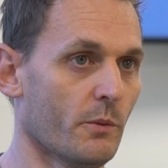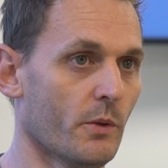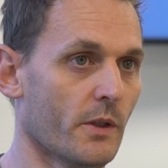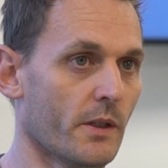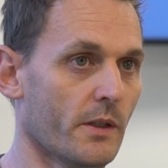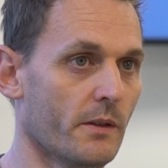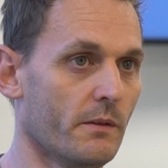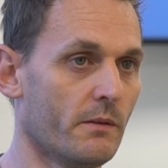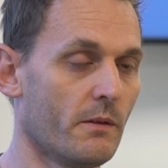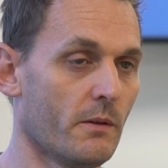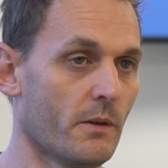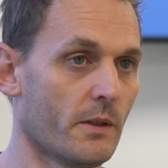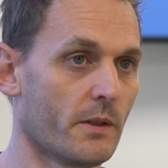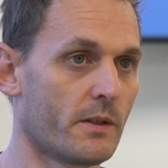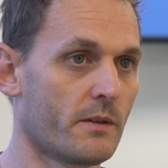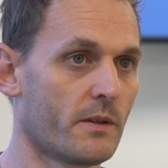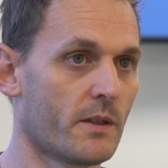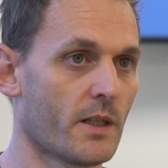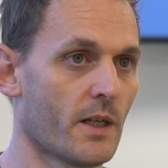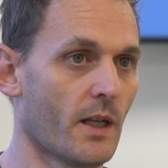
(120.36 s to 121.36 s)
we
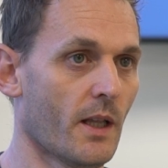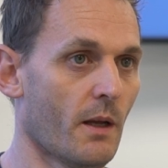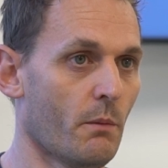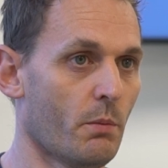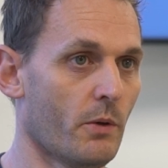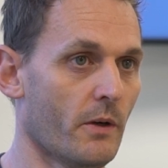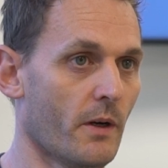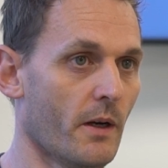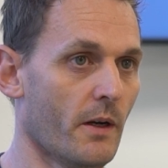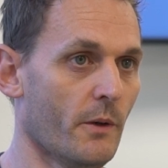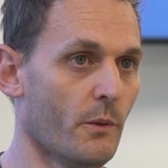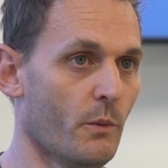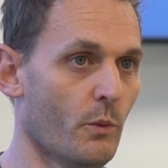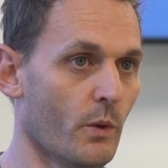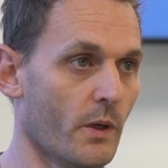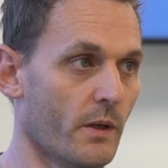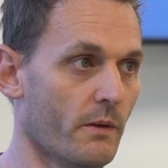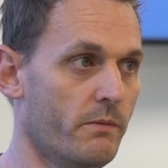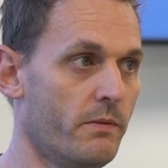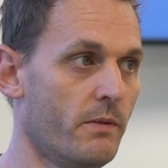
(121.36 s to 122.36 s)
collaborated
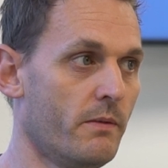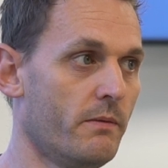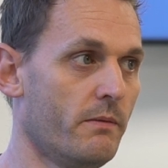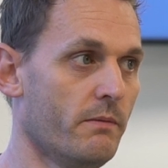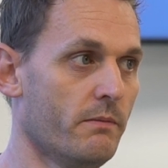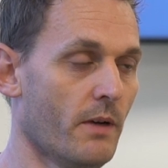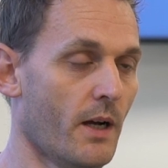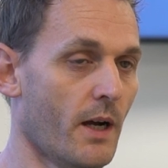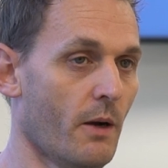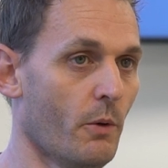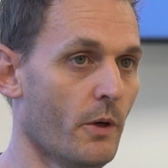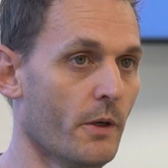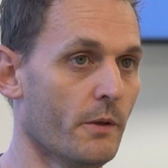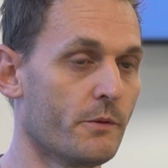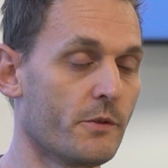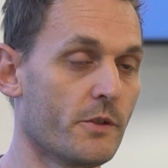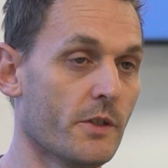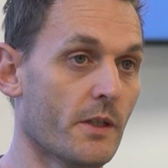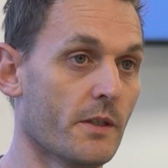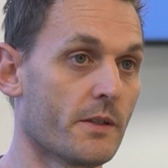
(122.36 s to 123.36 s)
with our
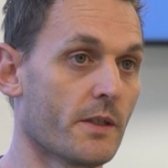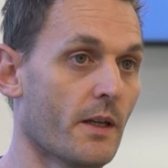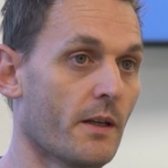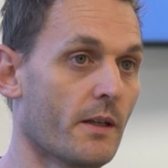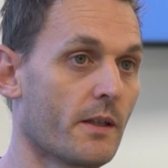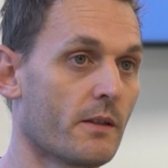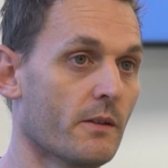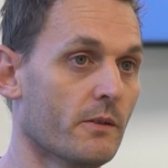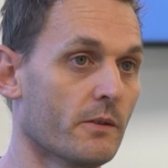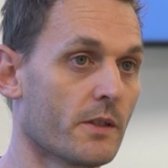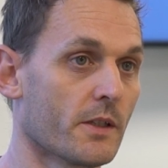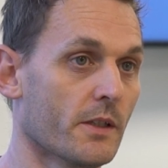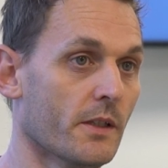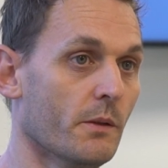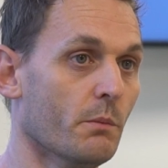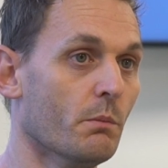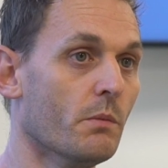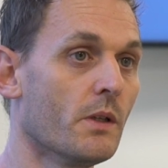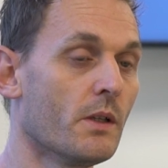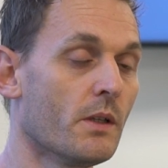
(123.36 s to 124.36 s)
geotechnical
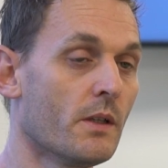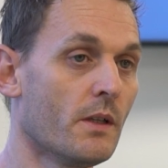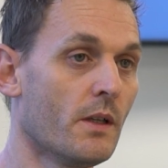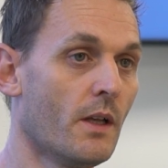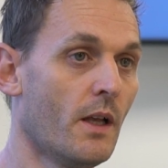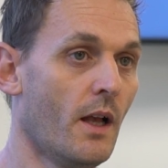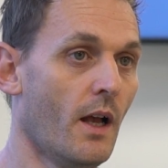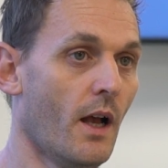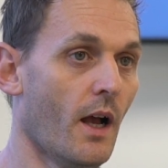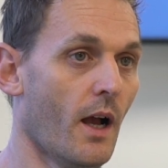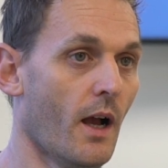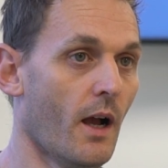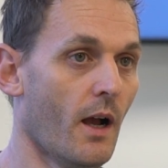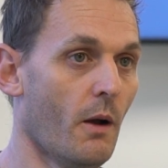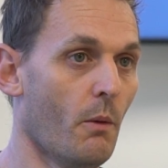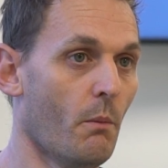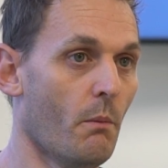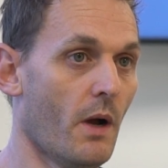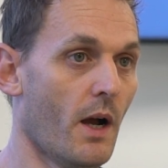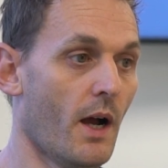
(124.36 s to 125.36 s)
team,
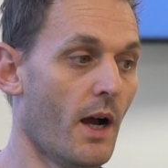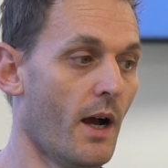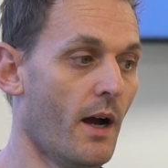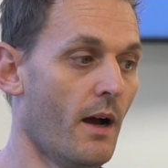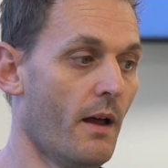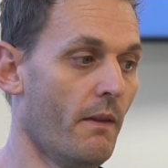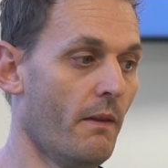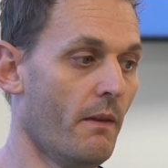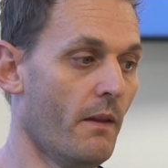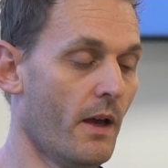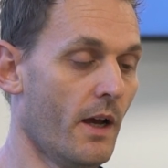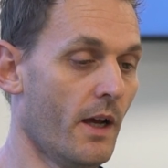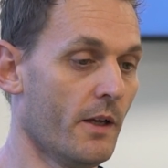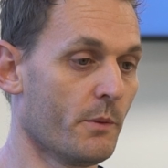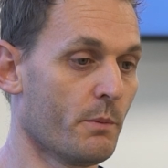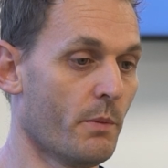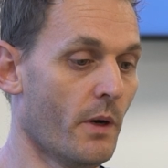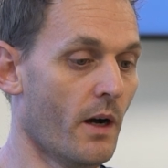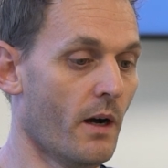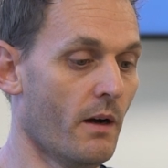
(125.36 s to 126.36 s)
and as
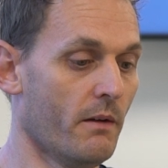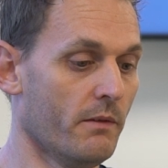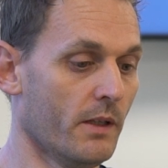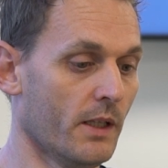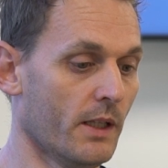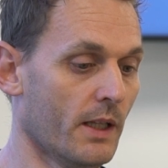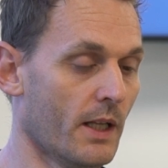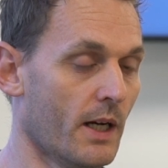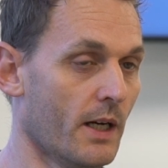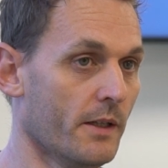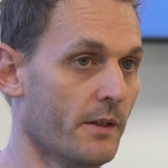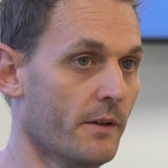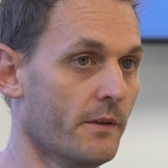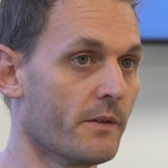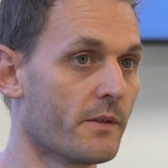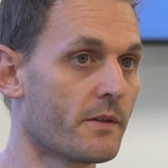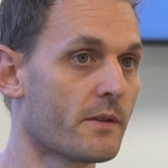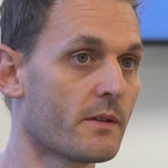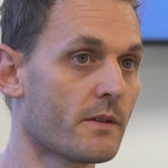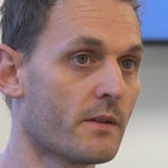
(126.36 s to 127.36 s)
part of the
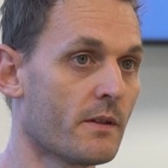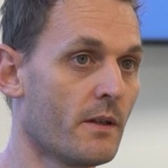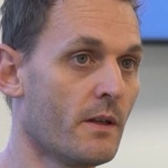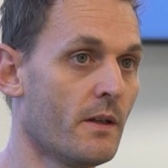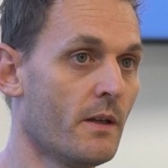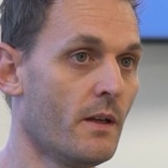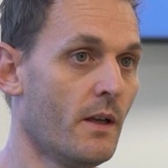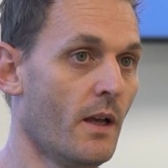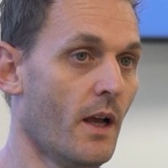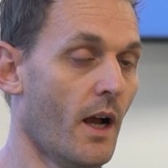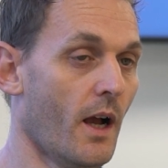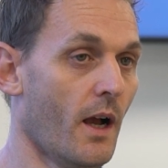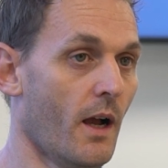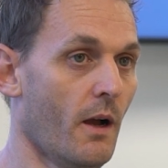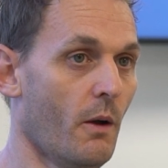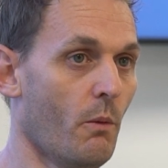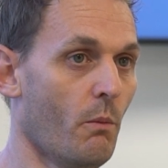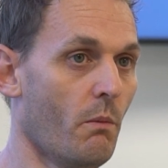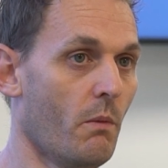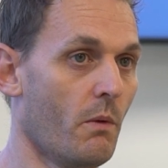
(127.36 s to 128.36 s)
alliance,
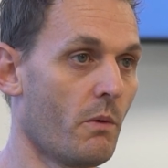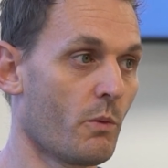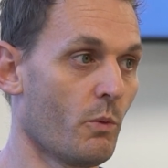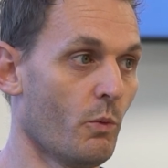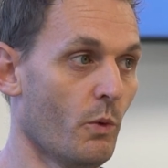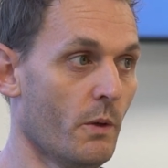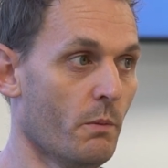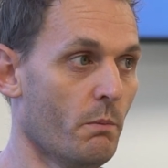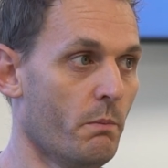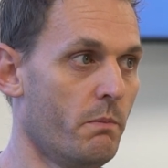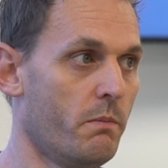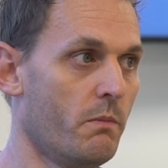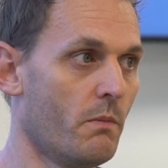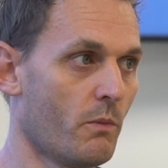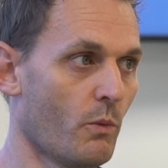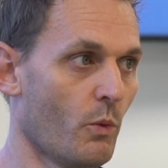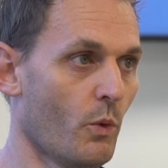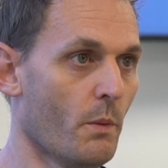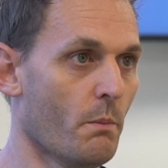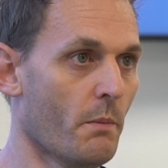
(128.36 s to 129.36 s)

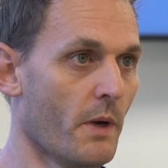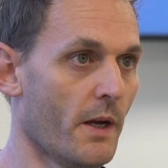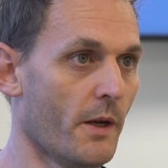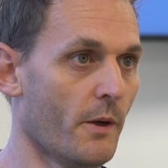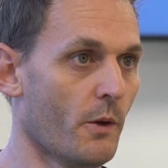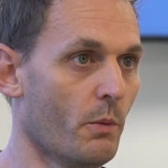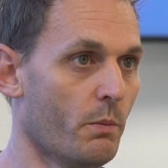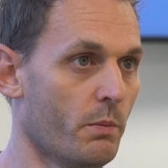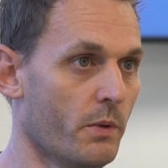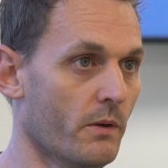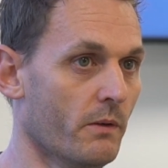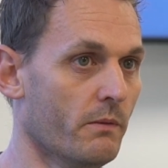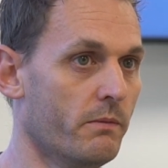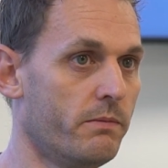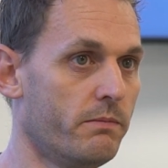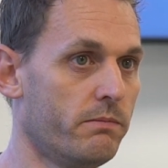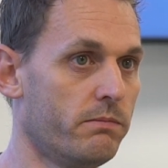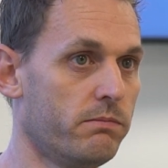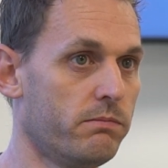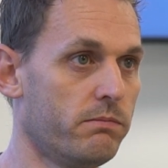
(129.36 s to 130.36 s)
we're made up
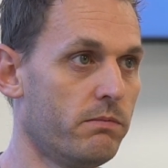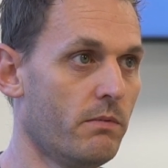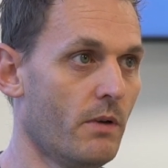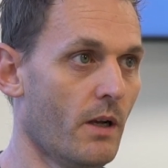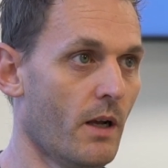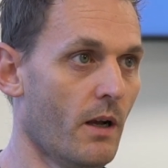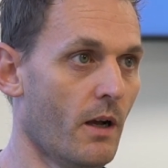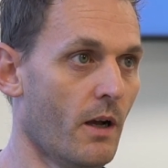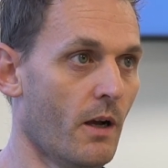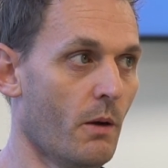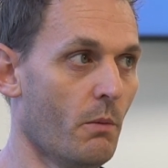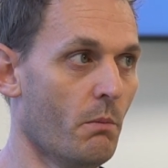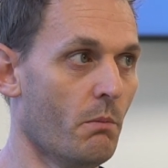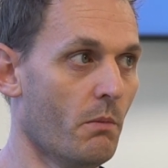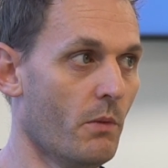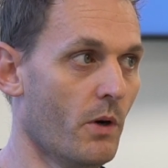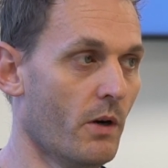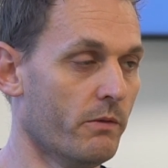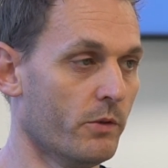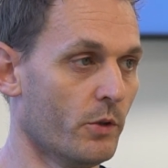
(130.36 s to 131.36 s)
of
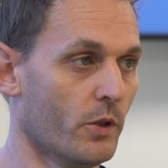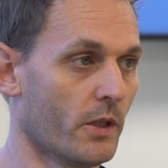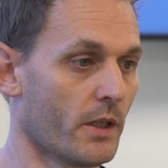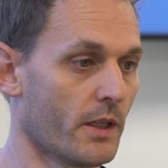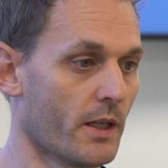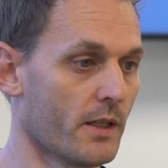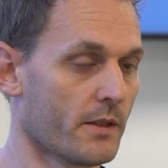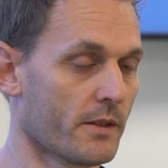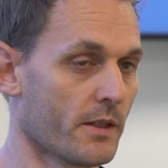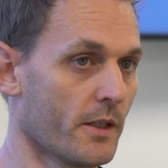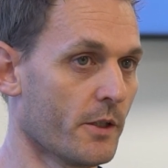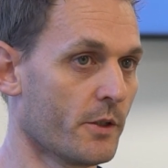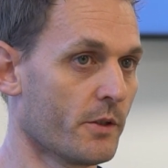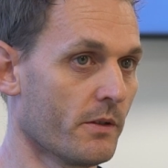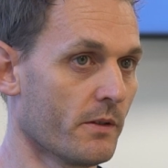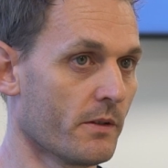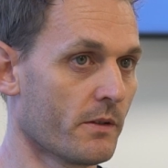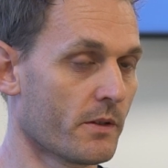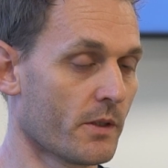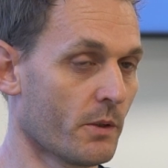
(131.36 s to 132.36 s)
other
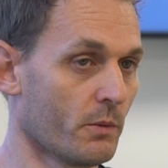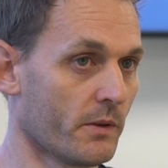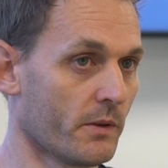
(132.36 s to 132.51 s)
organisations. So